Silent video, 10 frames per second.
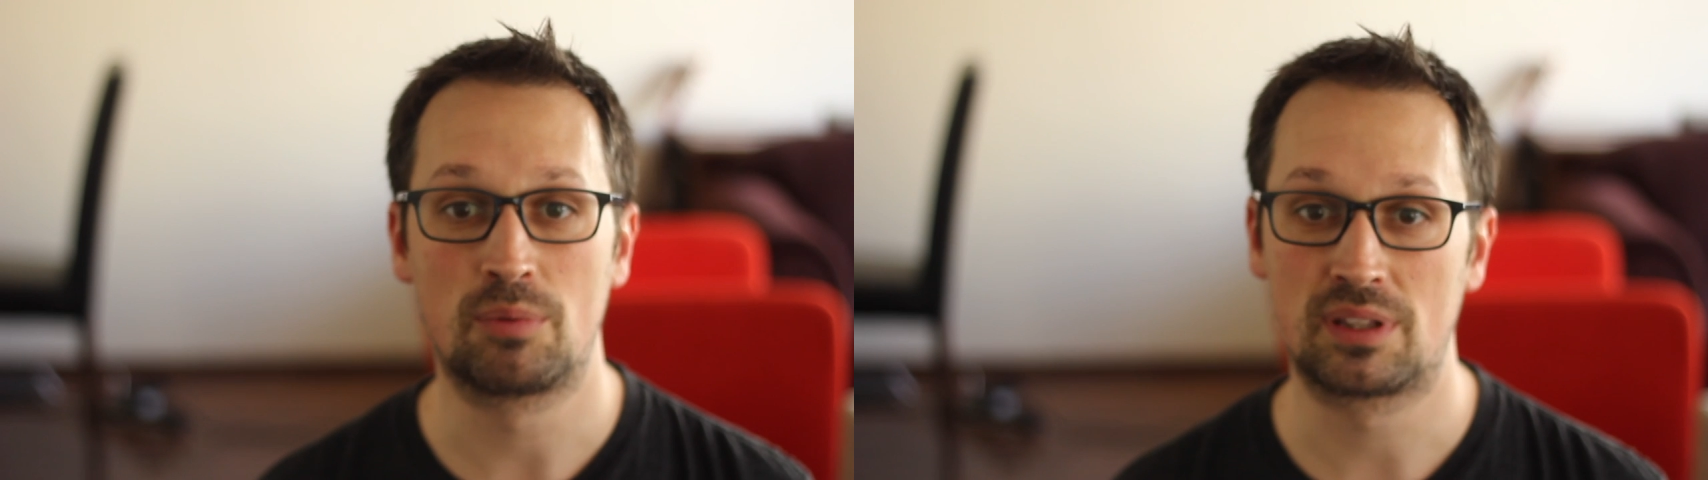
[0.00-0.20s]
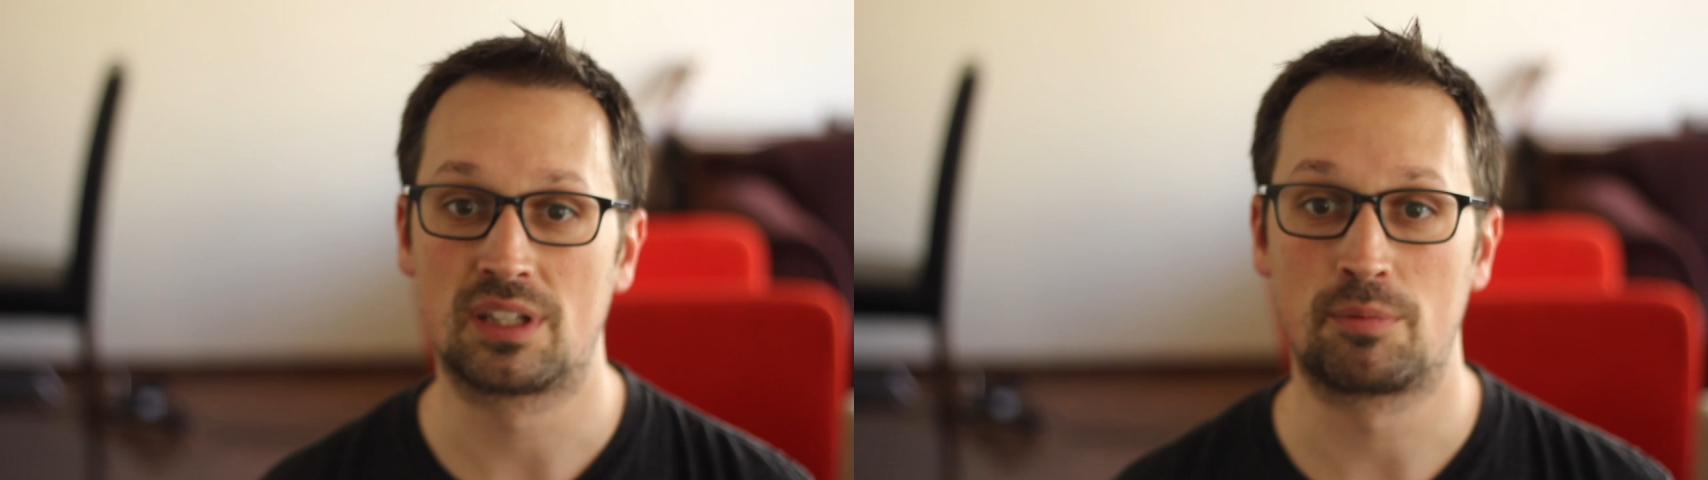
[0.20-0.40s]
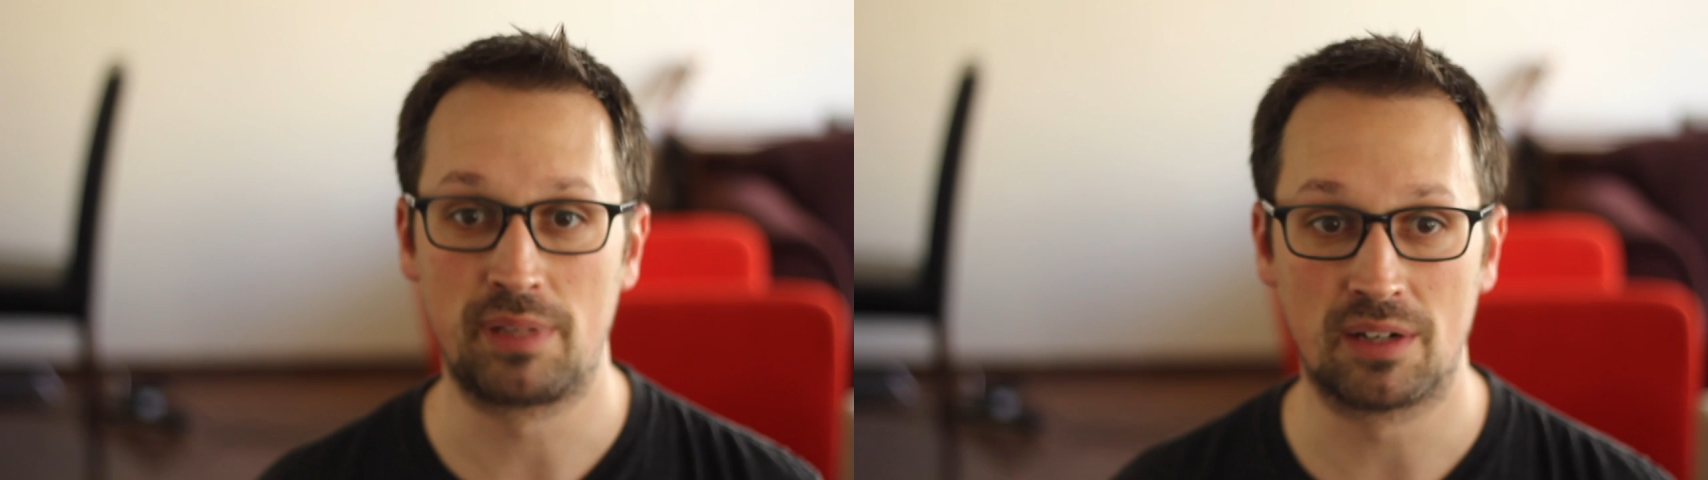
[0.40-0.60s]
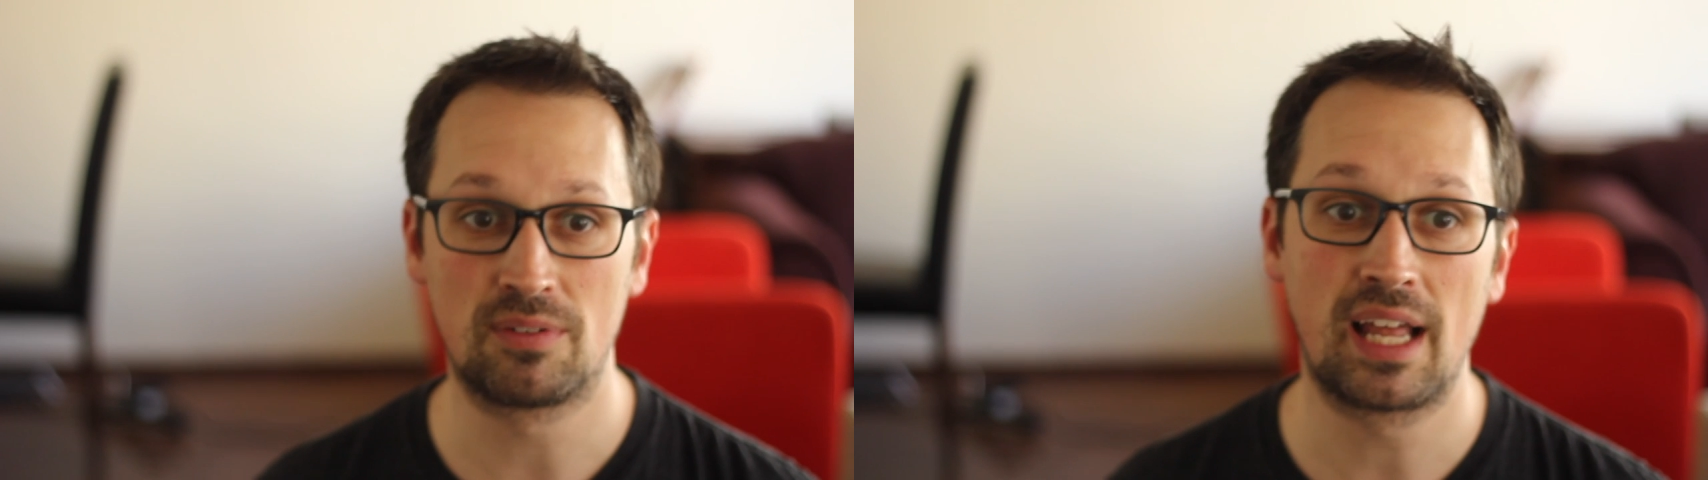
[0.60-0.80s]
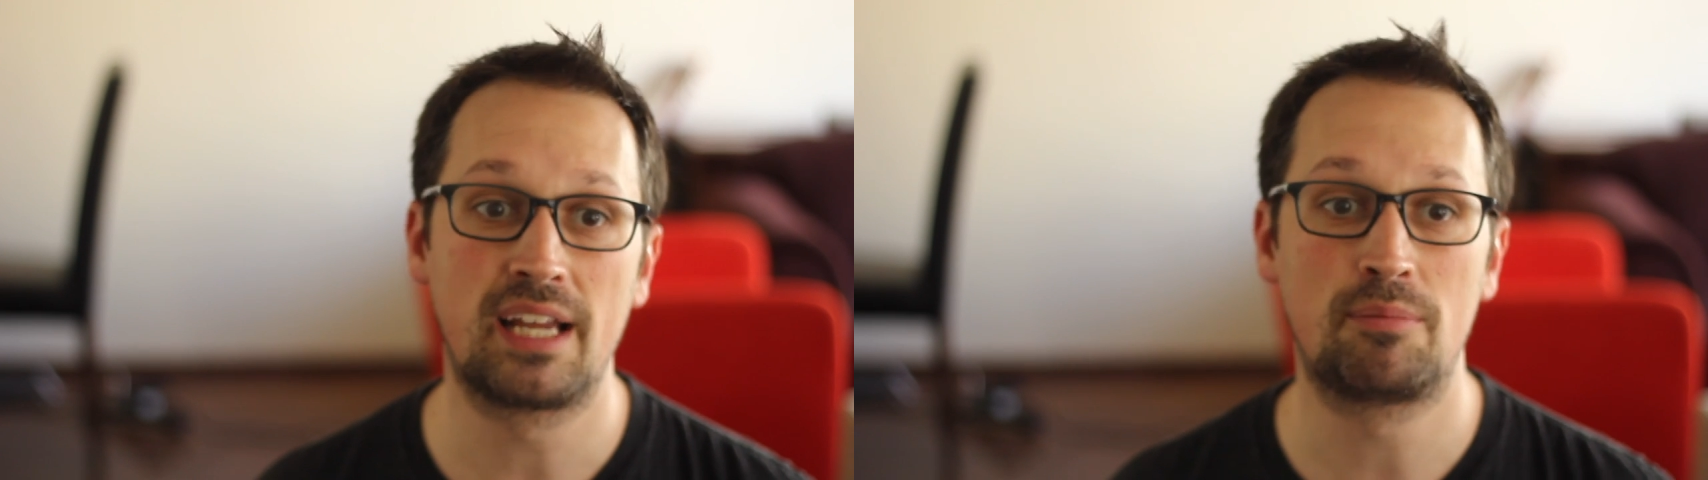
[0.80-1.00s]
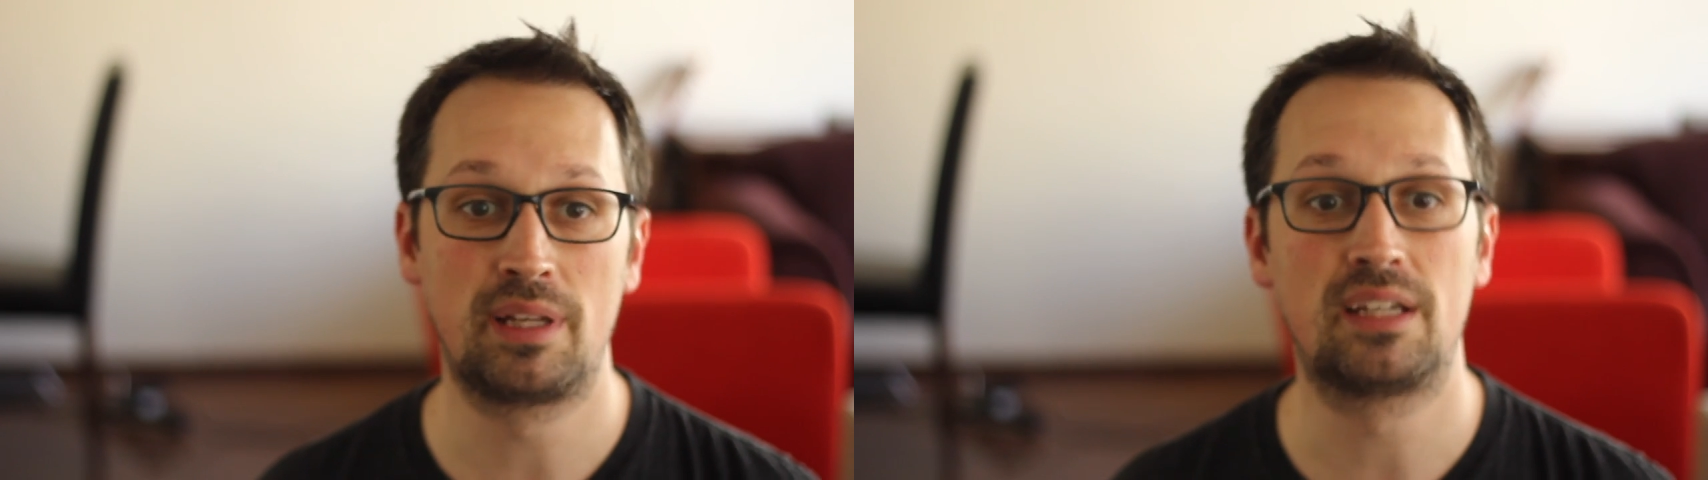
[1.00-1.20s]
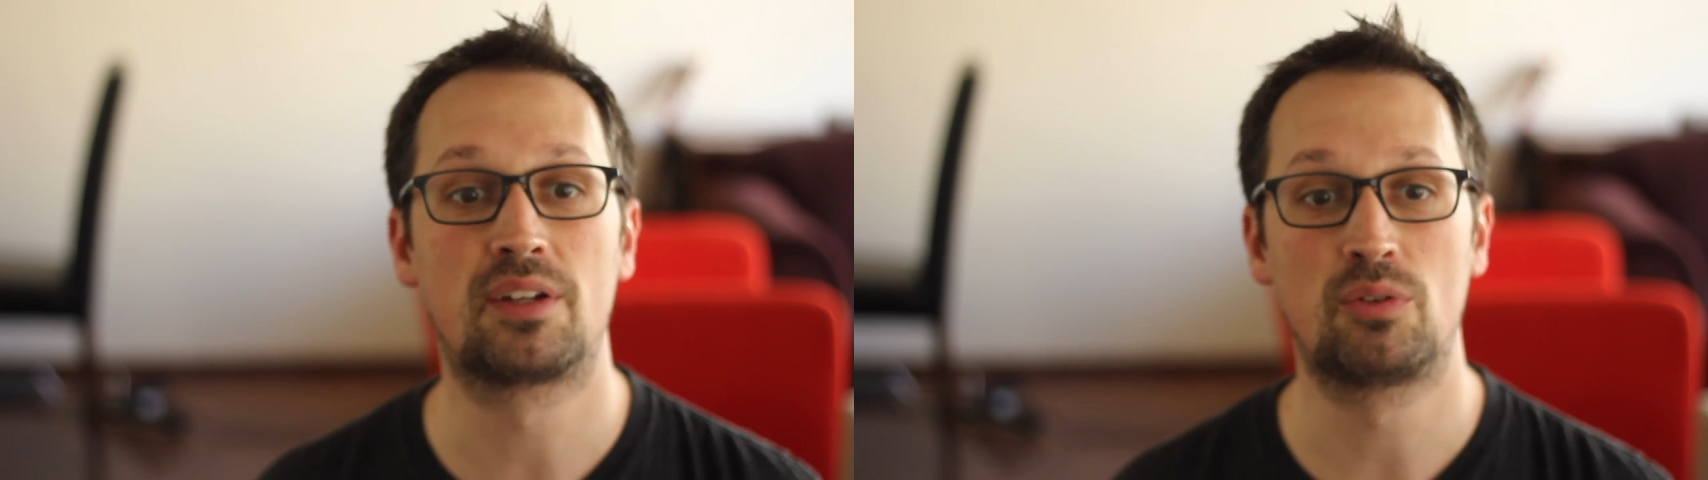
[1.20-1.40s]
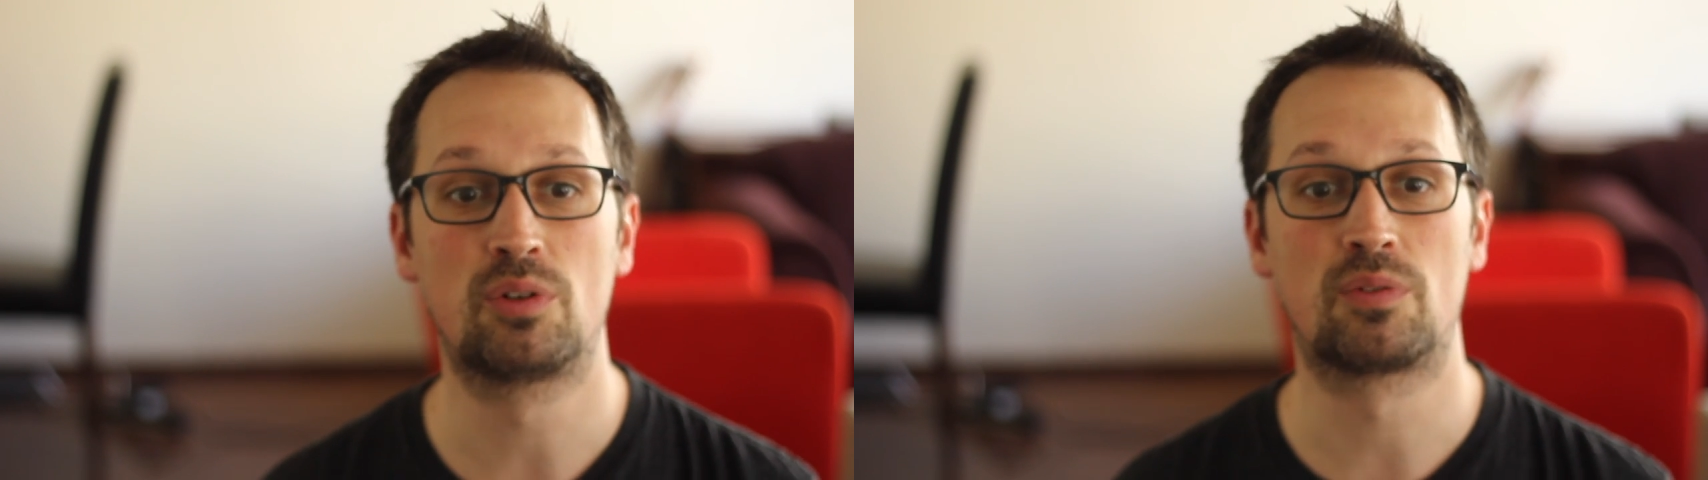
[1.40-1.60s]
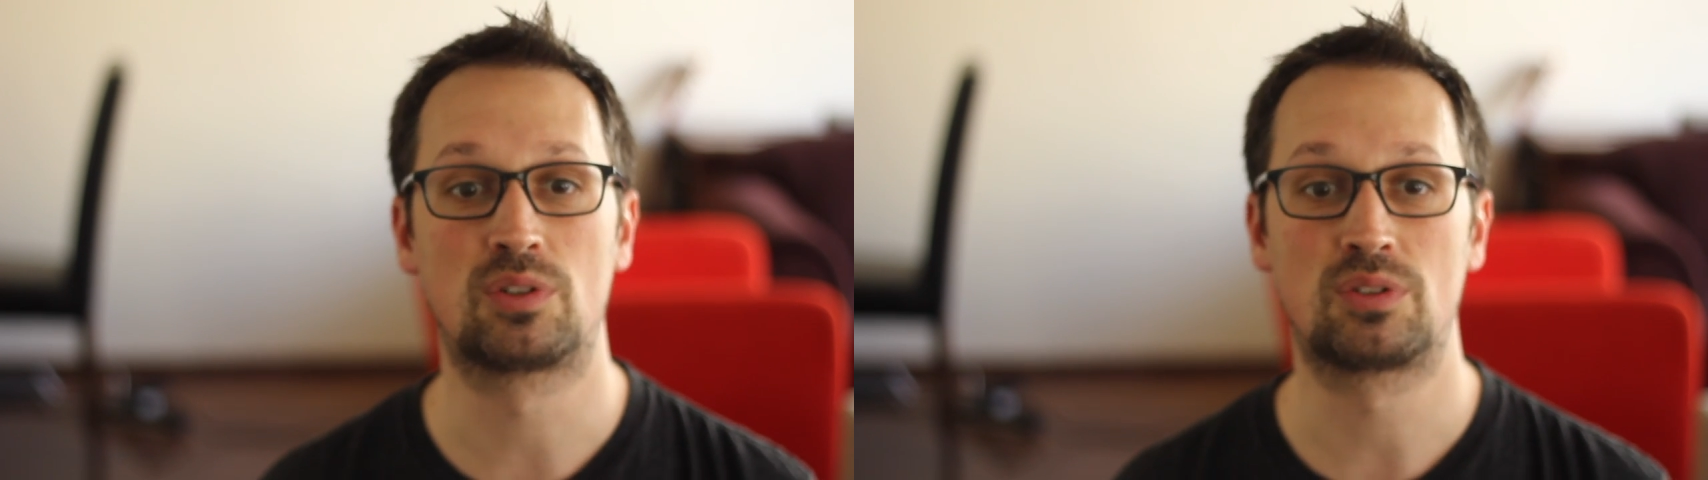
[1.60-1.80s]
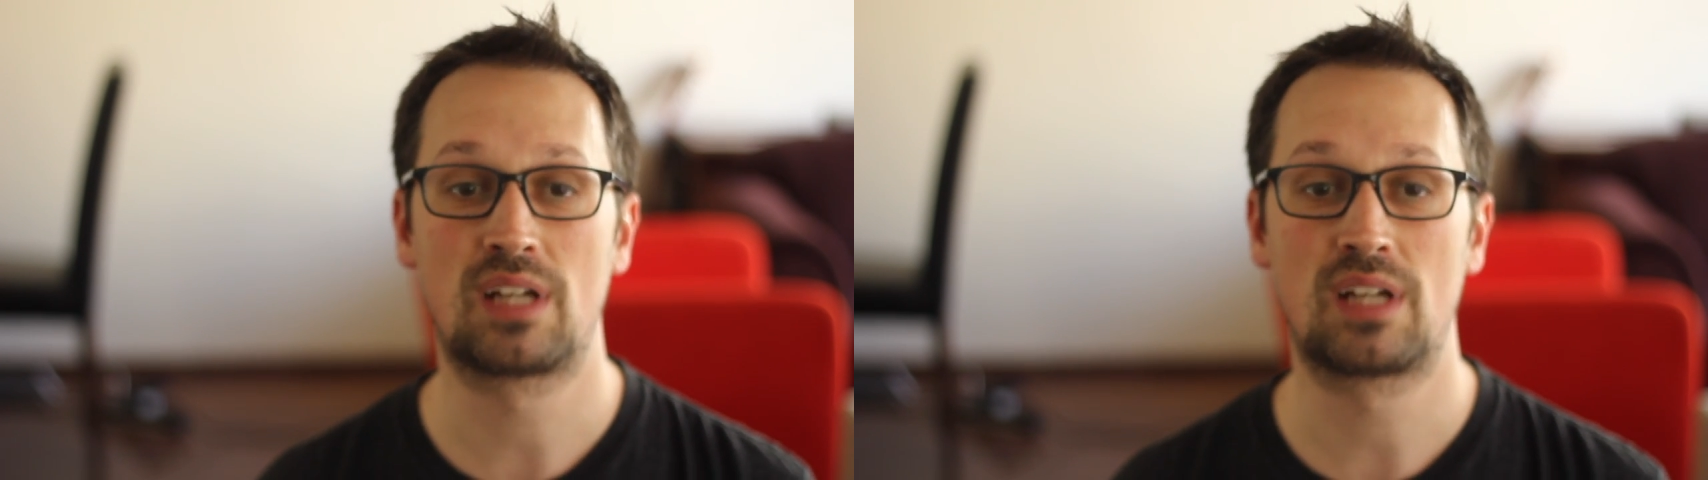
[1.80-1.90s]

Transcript: with the speed of light being a universal